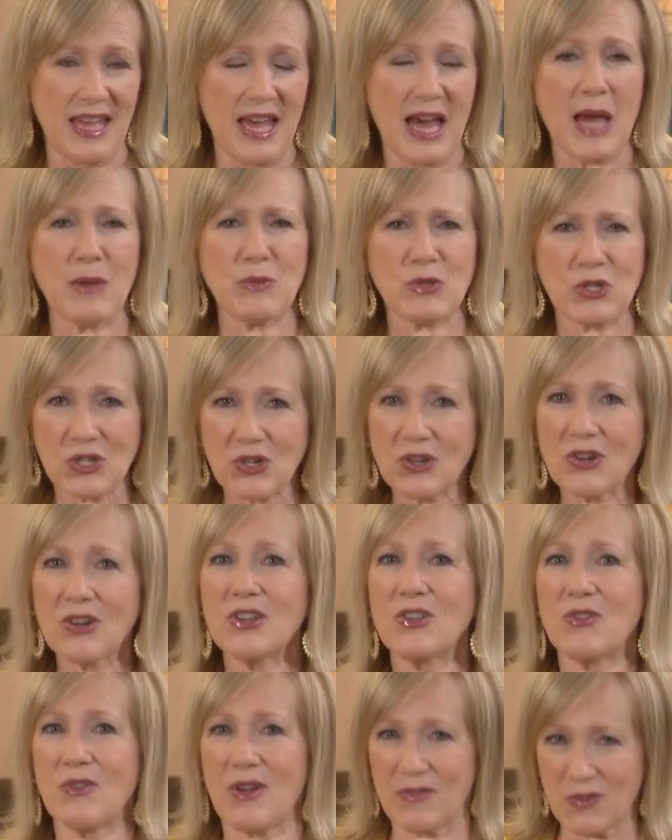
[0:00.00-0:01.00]
I'm sure
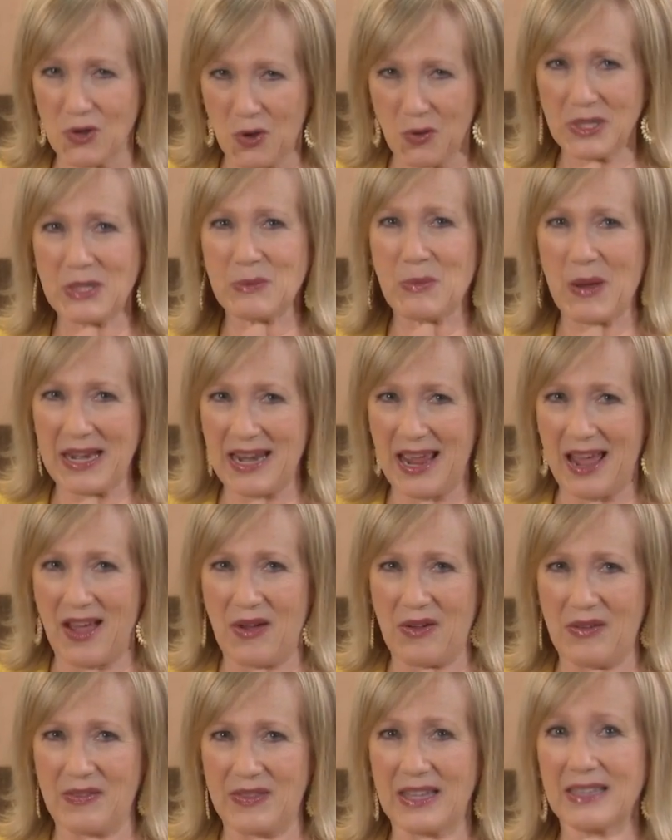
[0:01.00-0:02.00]
you have noticed by
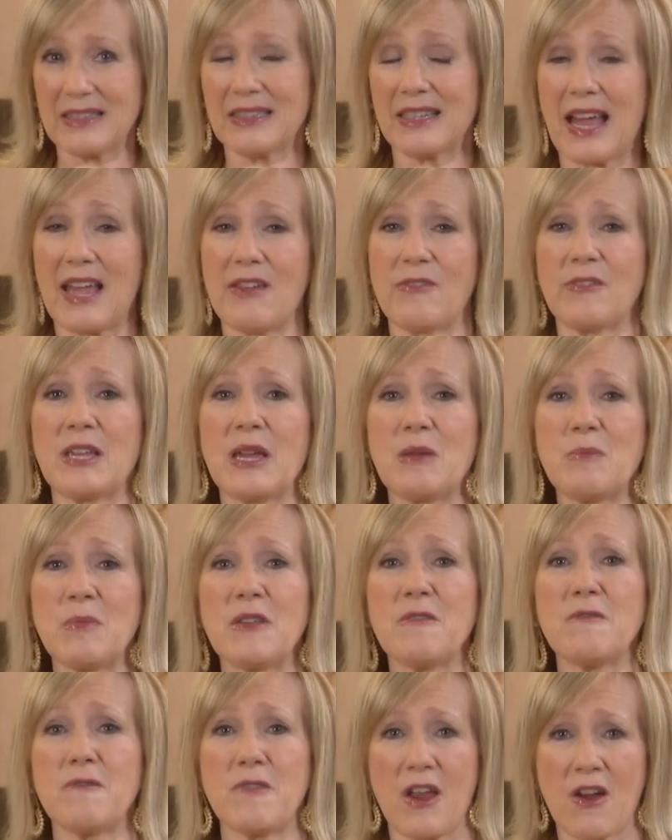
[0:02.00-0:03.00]
now that life can
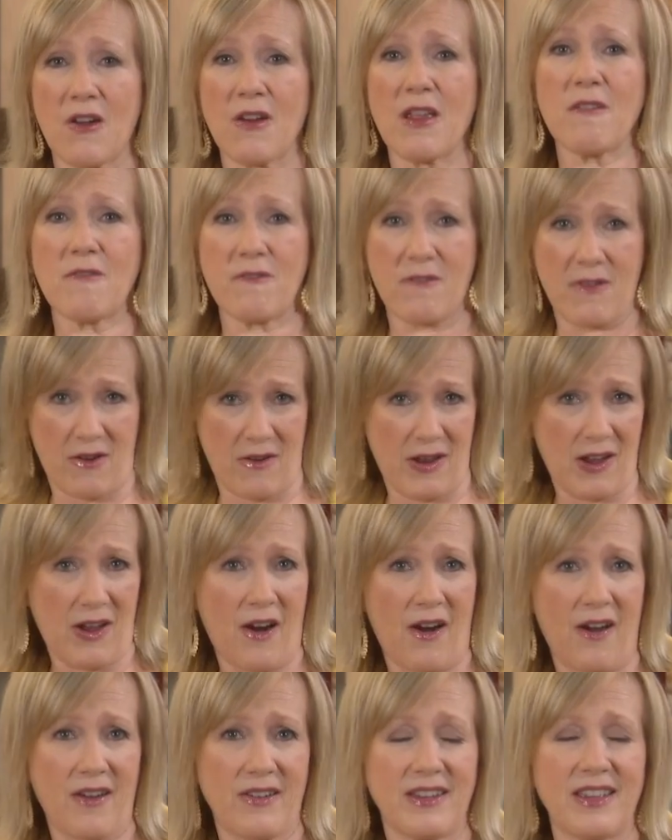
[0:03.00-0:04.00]
be very, very
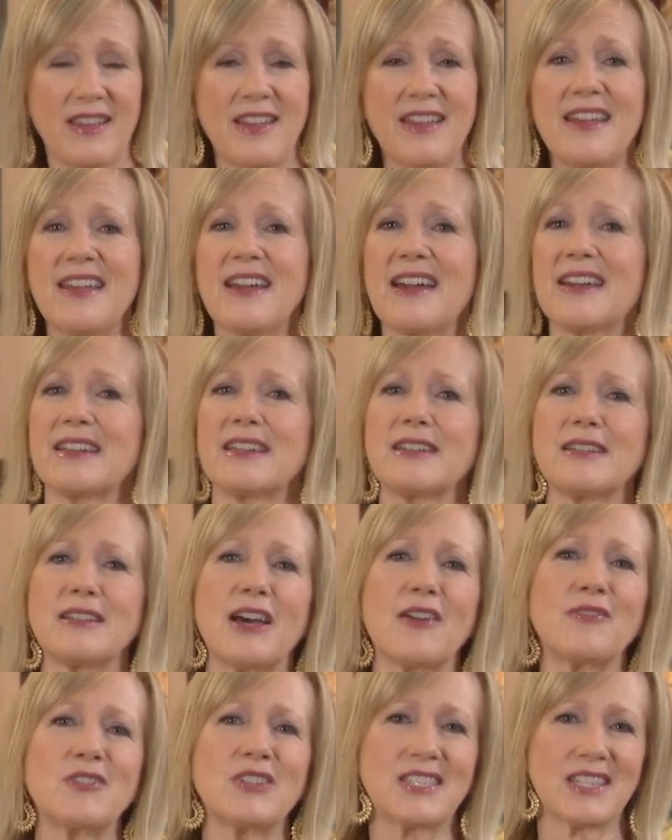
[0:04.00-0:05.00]
hard. And I'd
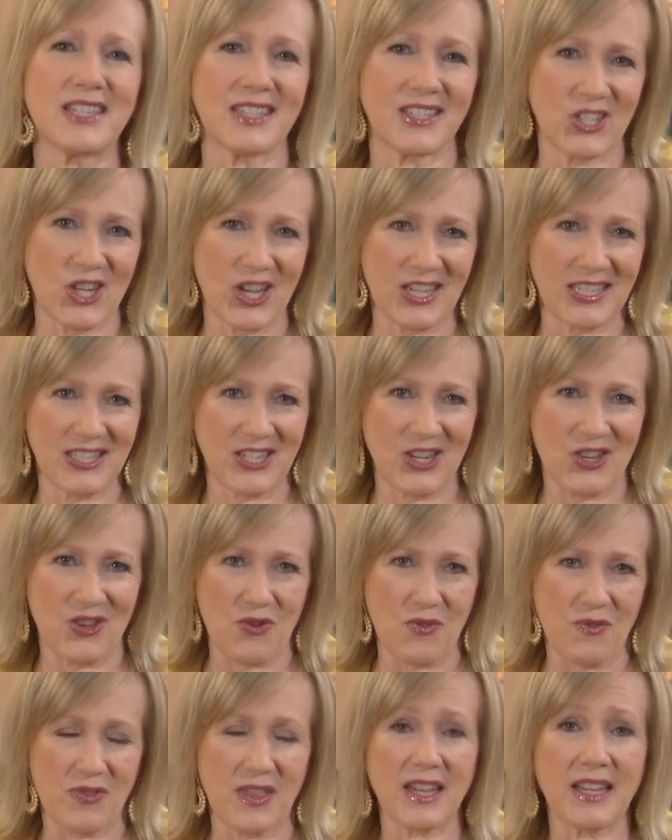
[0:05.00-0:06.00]
love to suggest to
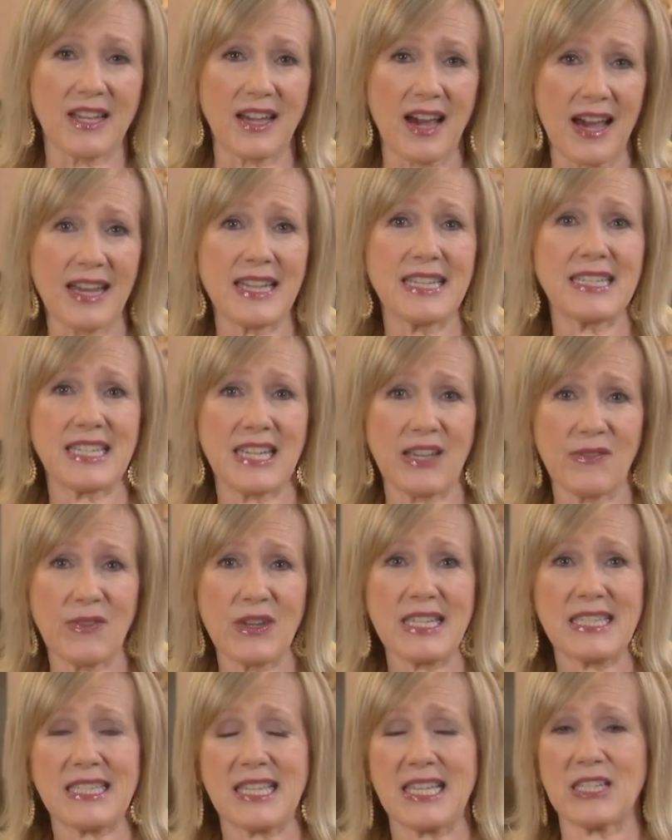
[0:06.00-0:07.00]
you that God has given
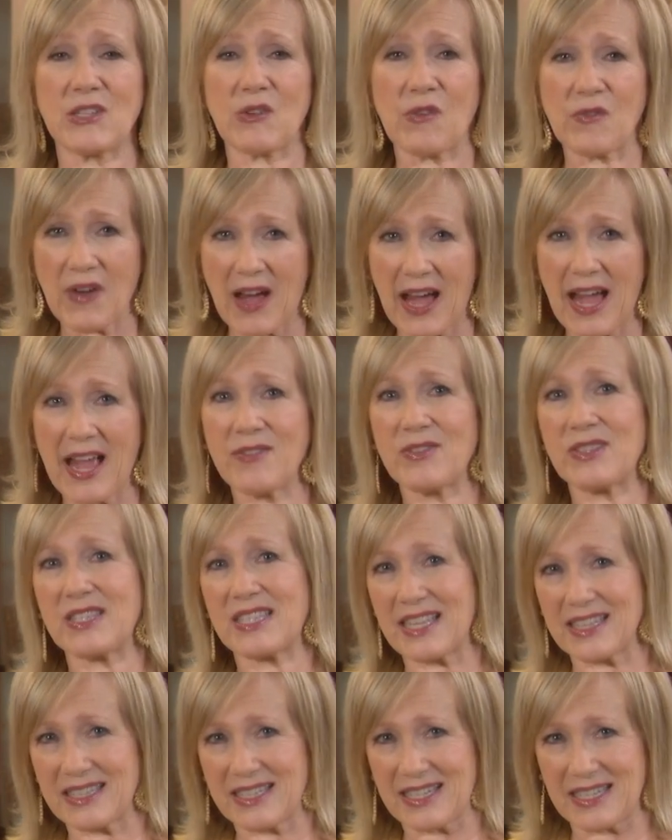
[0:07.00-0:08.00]
us these 5
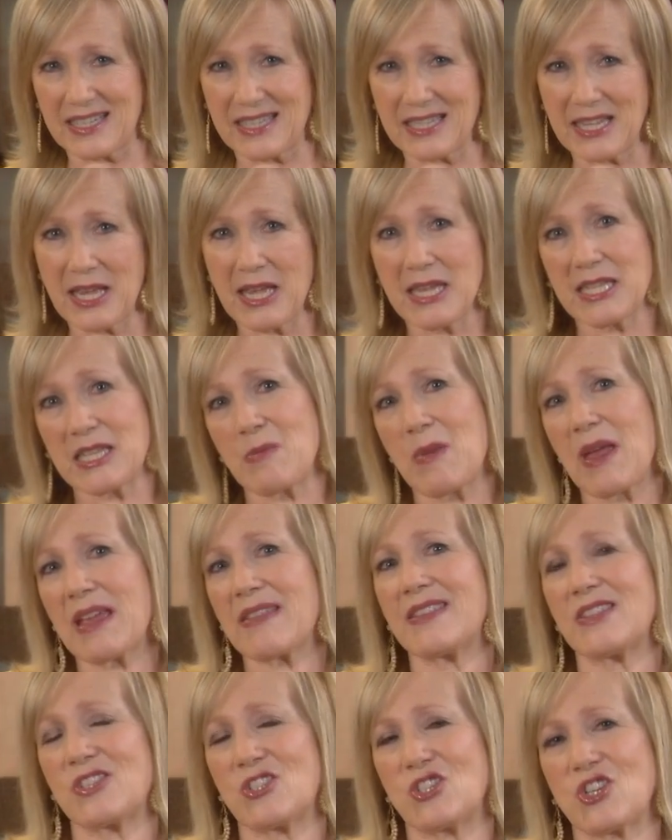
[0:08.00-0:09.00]
senses to make
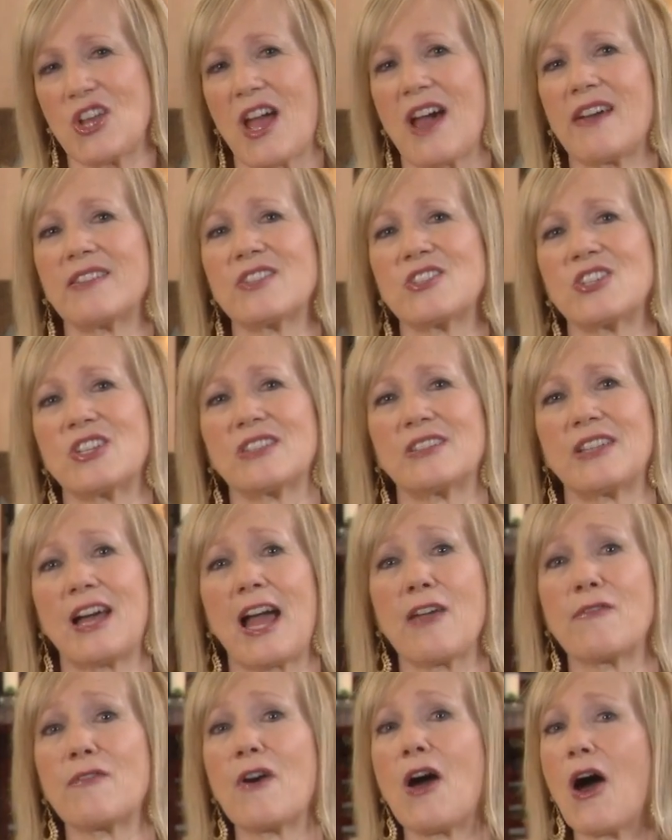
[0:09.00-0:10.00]
this challenging
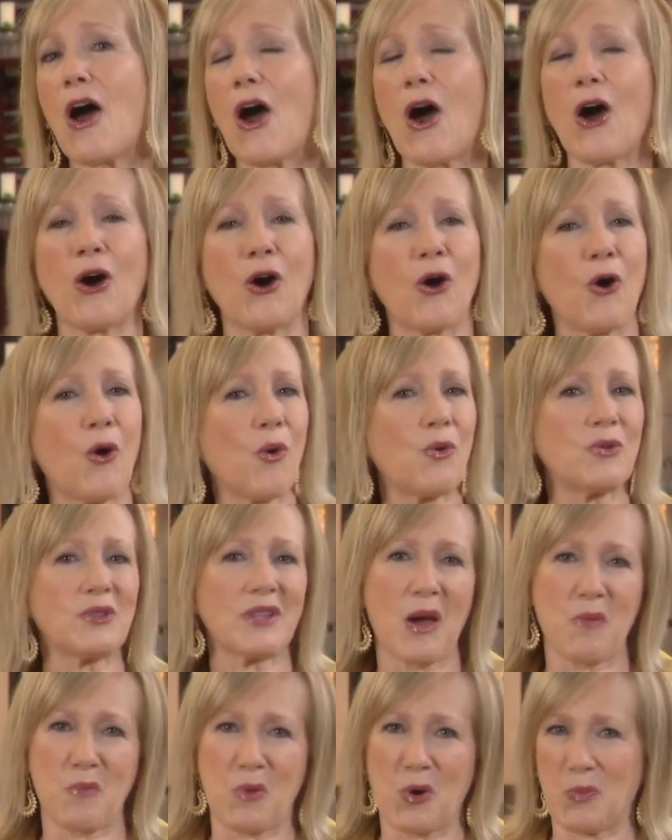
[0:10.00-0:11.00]
life a whole
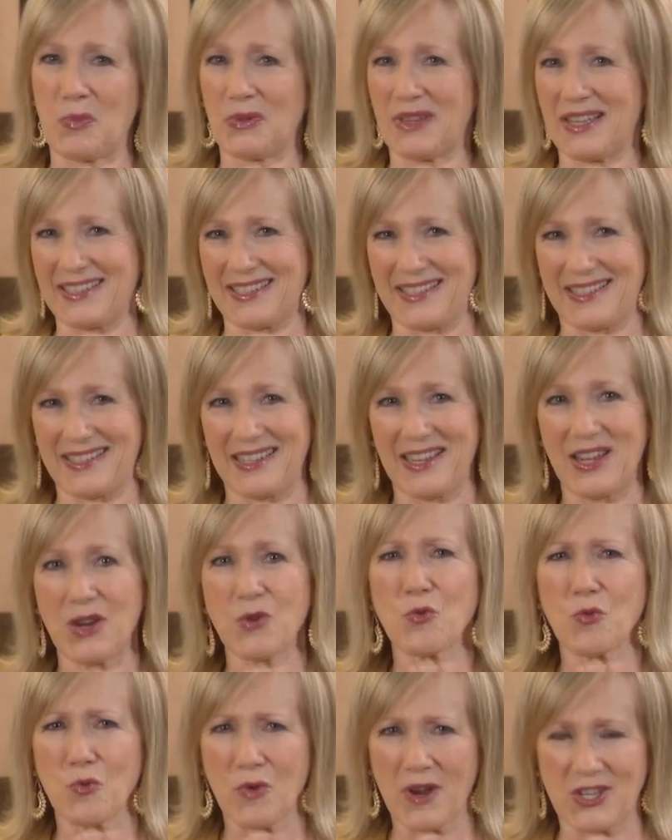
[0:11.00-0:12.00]
lot more pleasant,
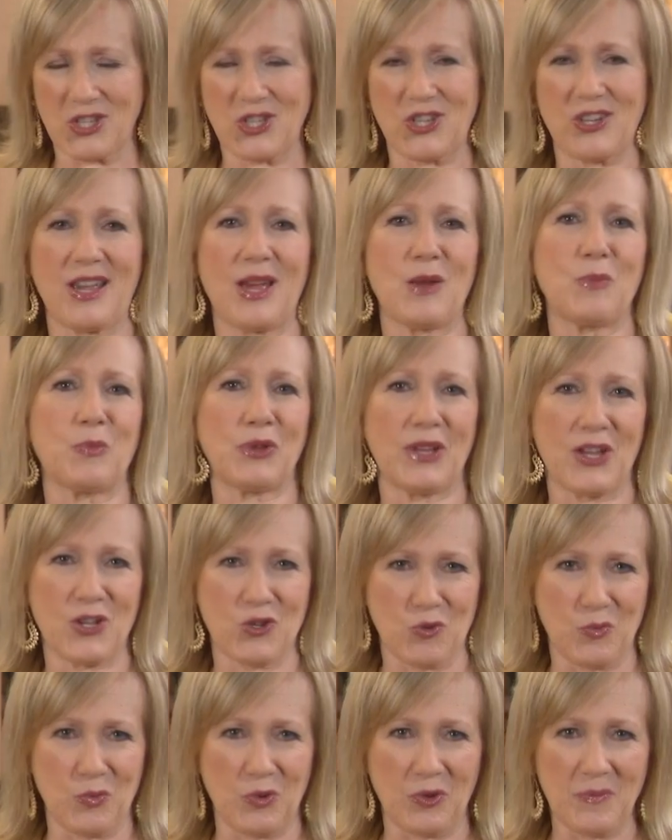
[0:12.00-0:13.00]
rich, and
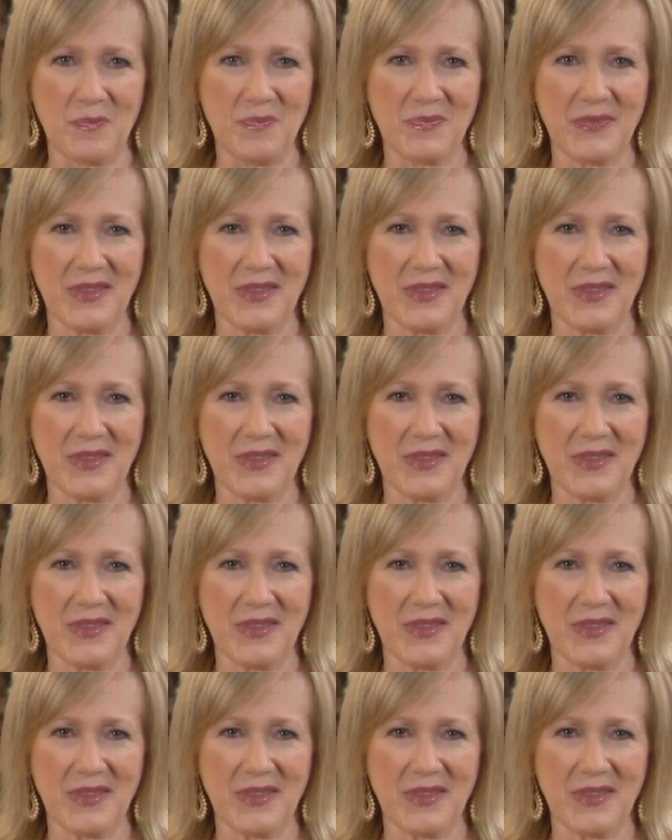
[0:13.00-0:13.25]
pleasurable.